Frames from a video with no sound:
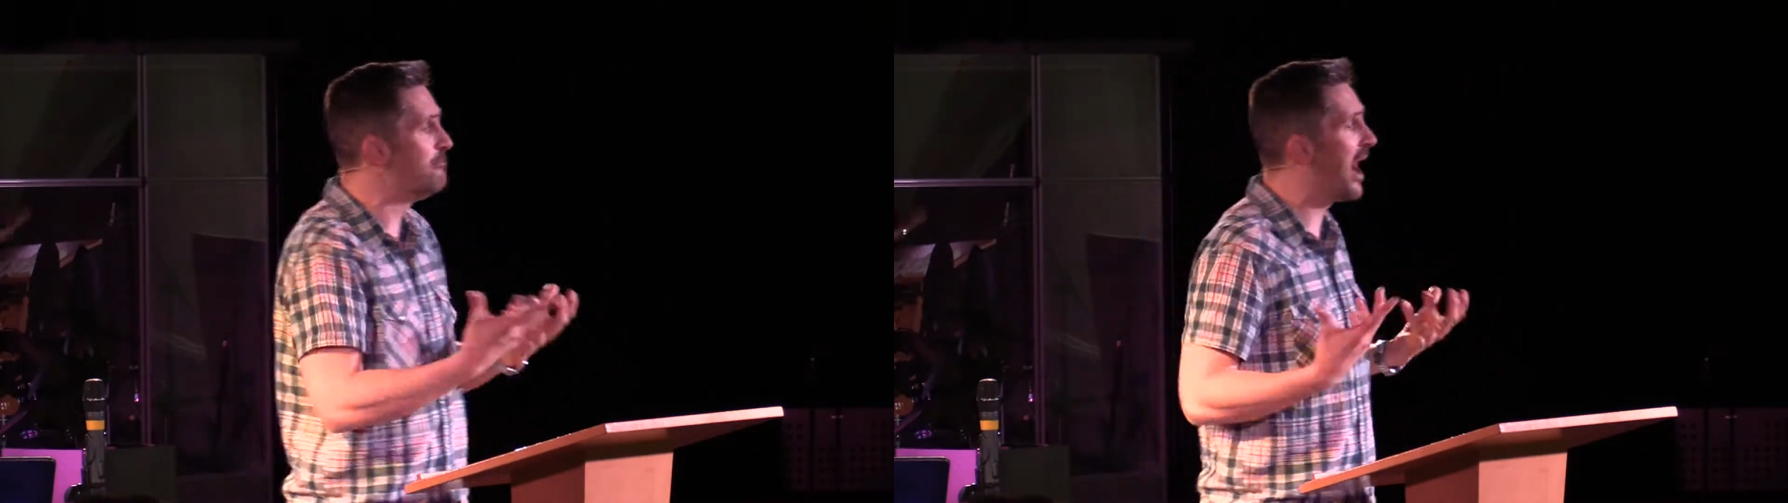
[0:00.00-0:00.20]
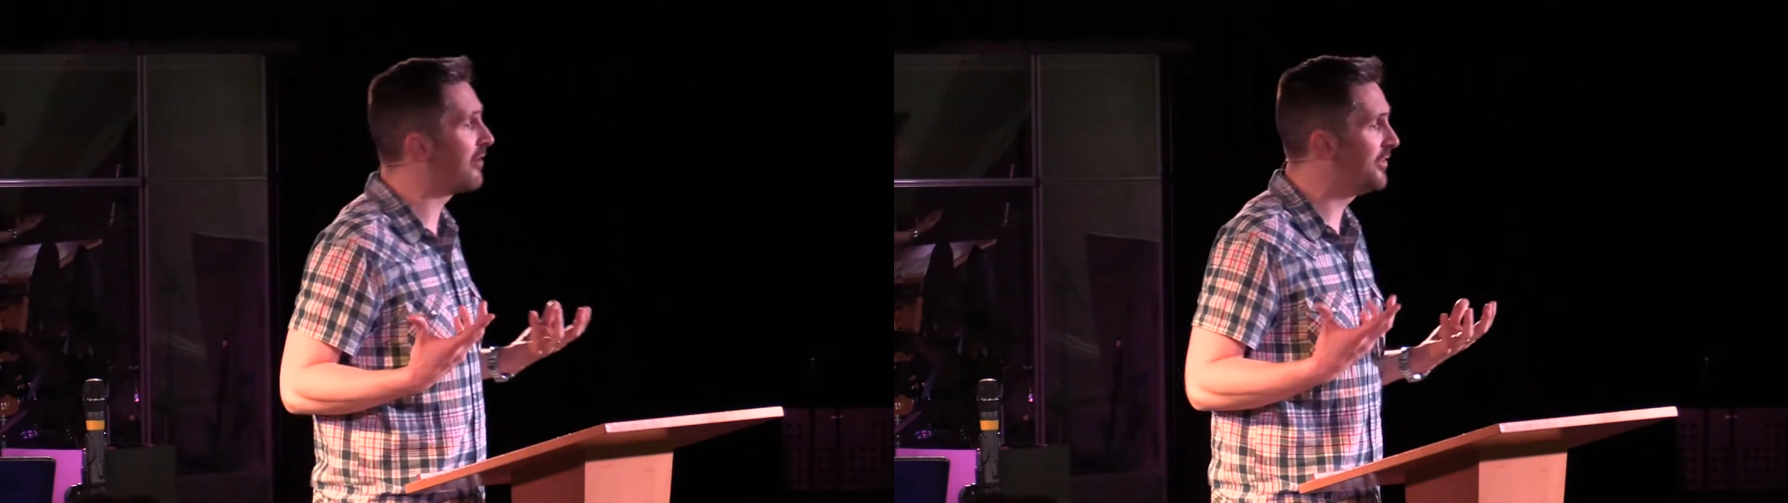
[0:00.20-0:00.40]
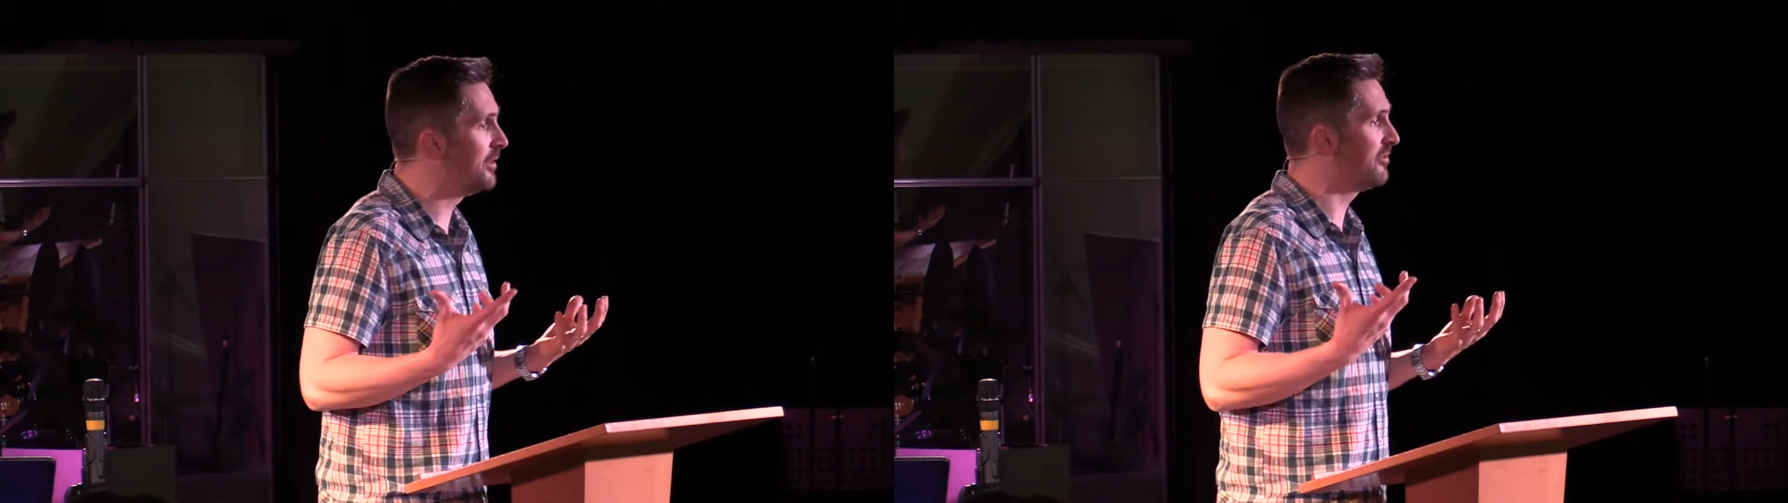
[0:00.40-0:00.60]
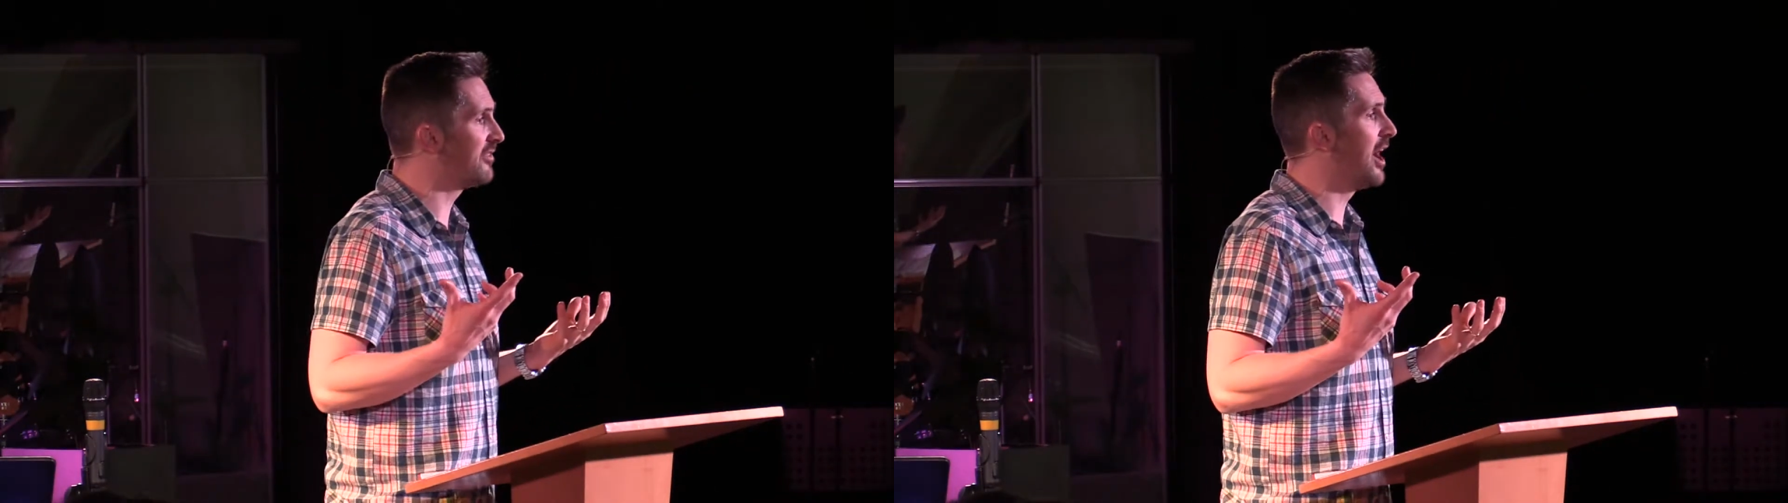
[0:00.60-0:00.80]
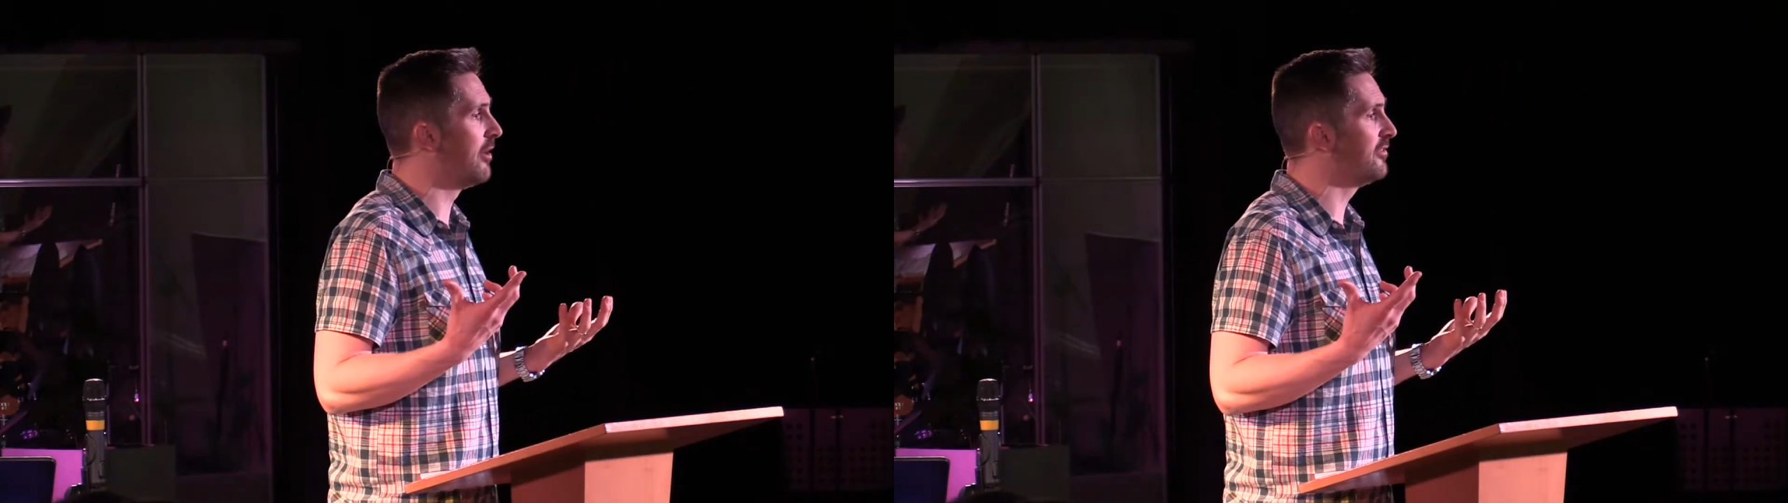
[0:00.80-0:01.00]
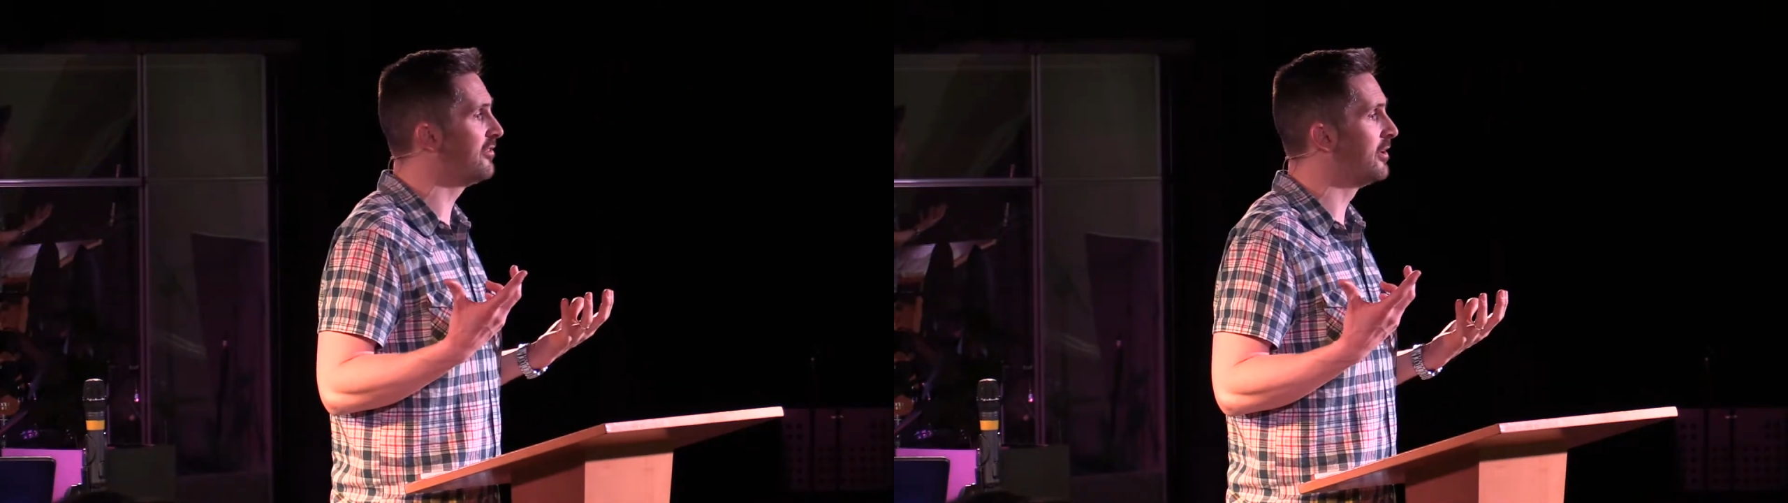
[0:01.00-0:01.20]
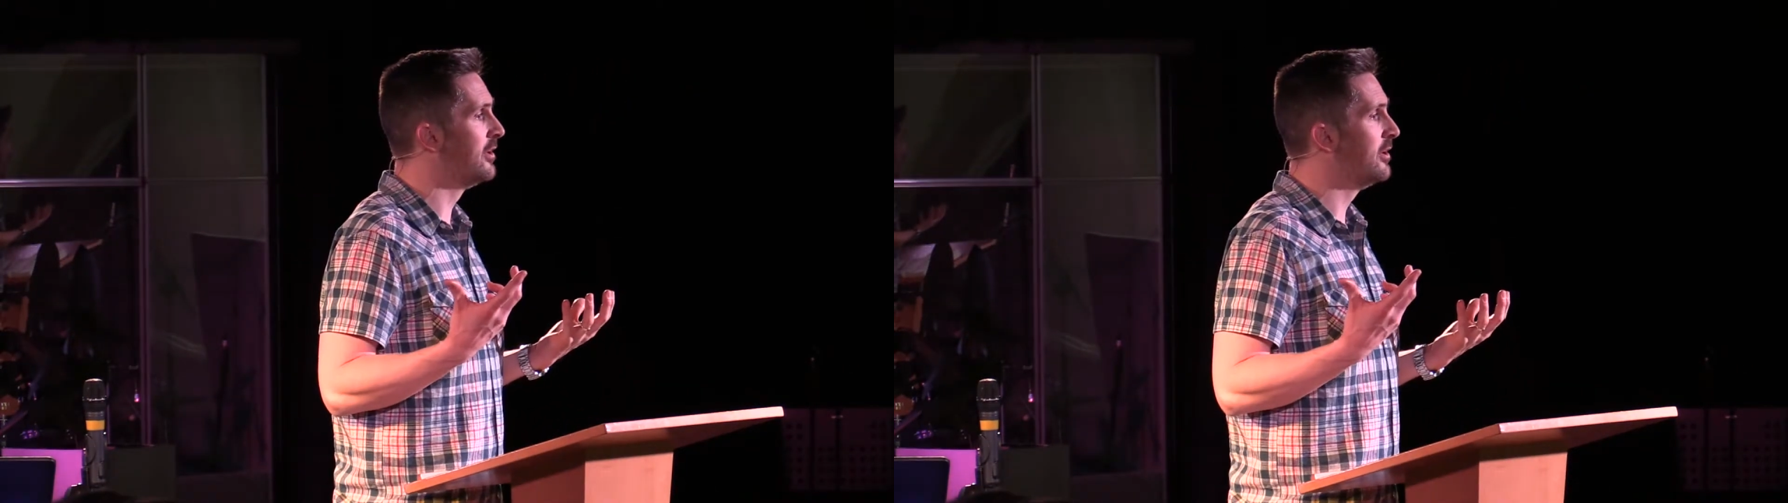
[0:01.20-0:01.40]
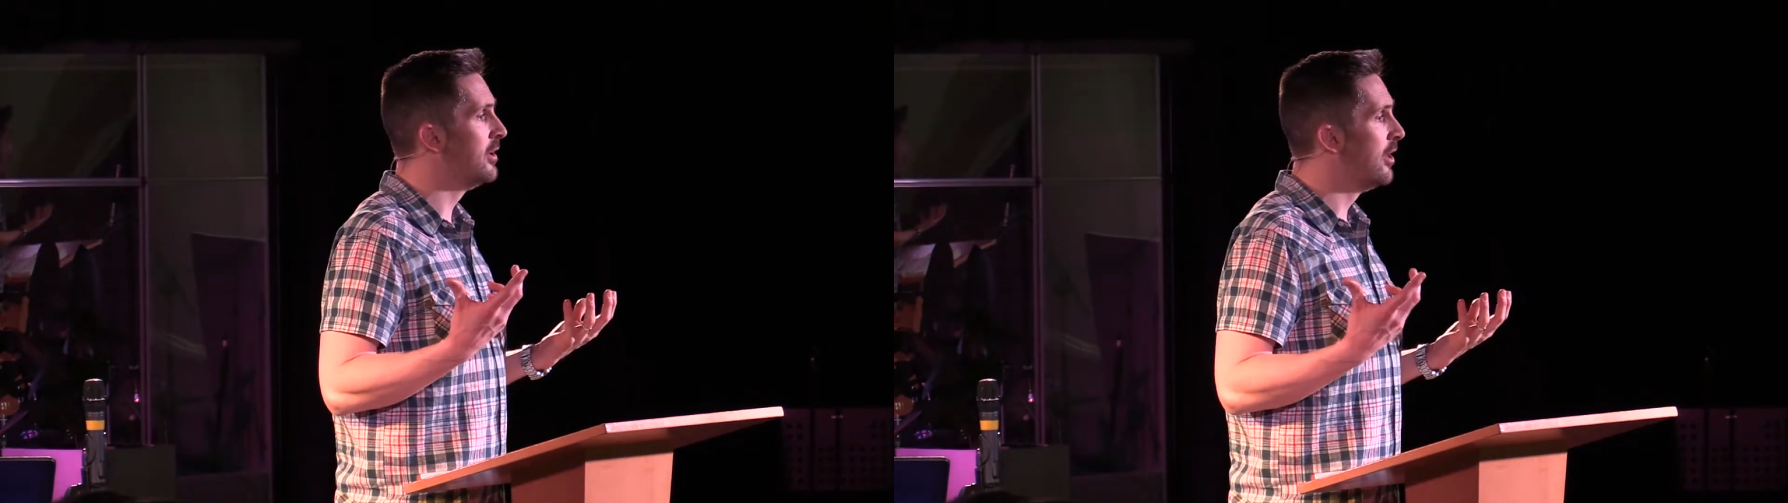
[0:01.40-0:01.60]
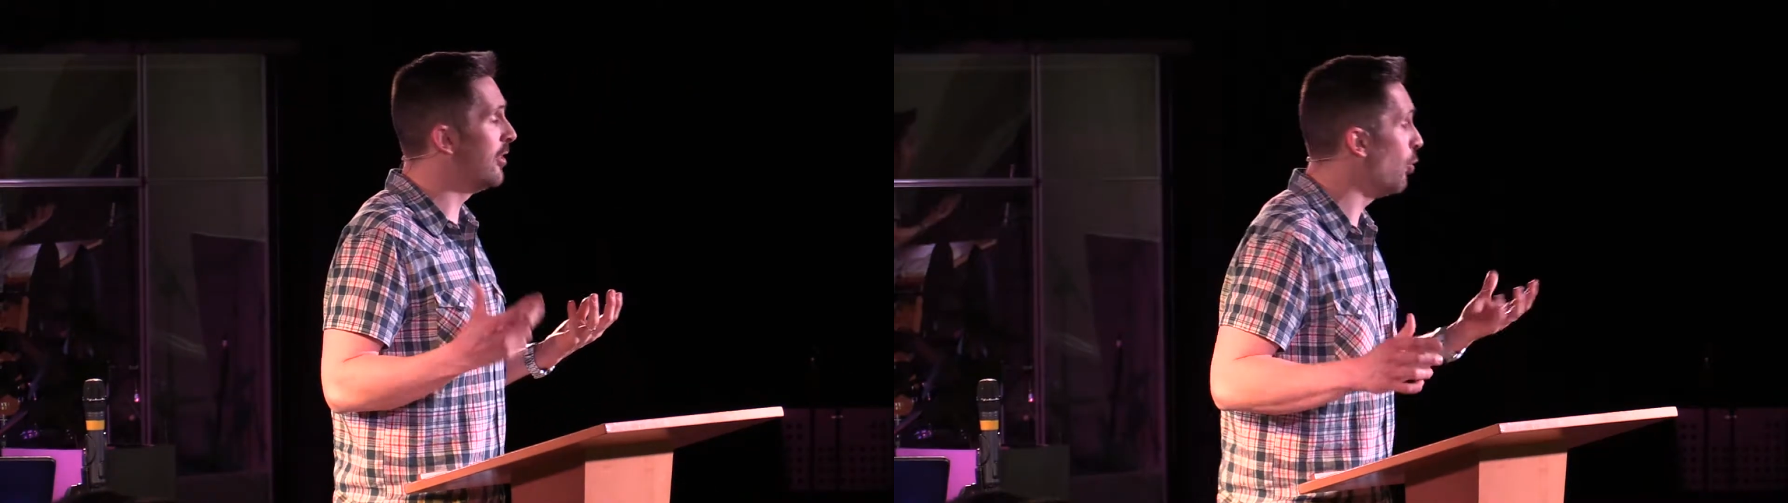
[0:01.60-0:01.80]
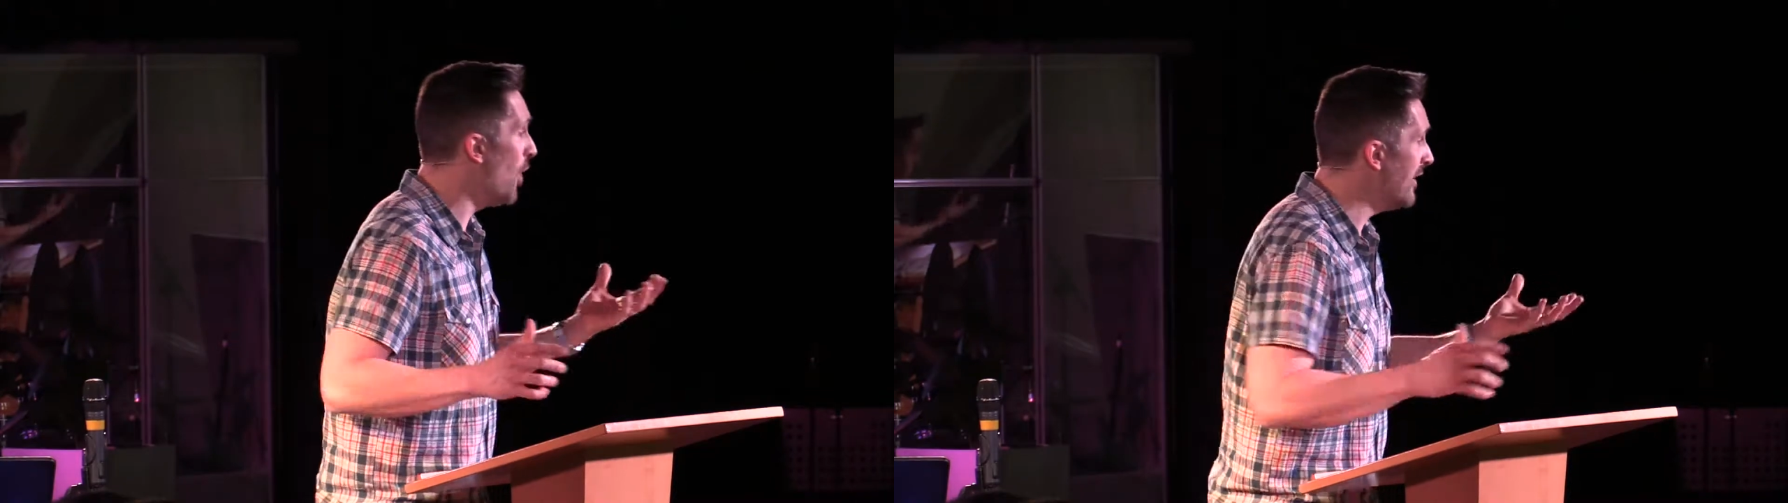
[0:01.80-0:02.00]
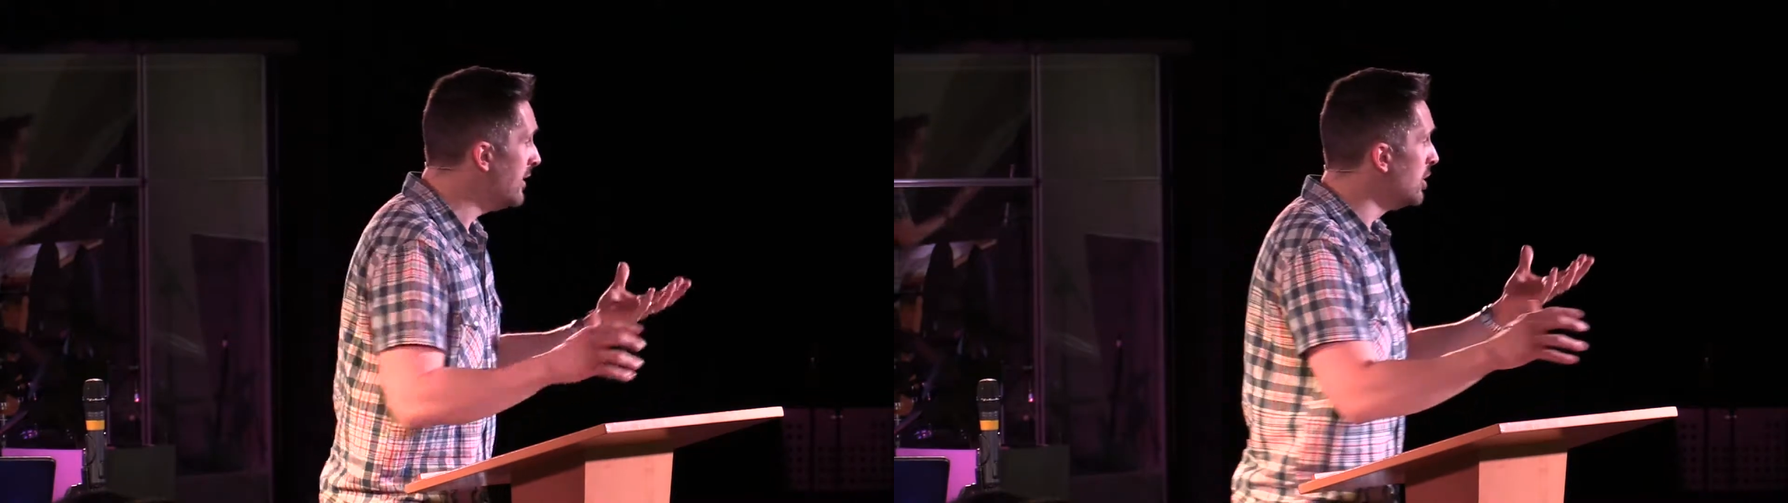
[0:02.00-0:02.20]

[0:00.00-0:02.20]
back for themselves. And that when